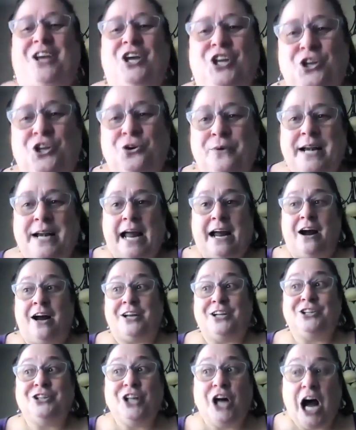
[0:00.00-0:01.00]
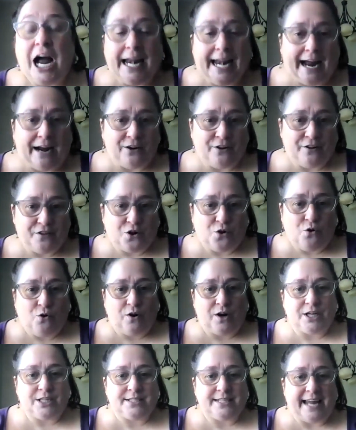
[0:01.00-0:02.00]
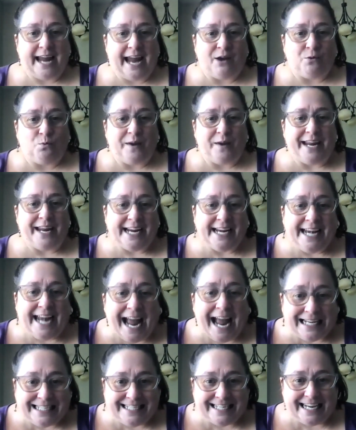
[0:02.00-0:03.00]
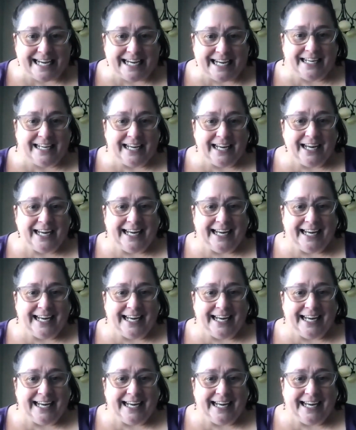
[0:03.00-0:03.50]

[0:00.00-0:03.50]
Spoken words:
You and I got a lot out of the course, and we connected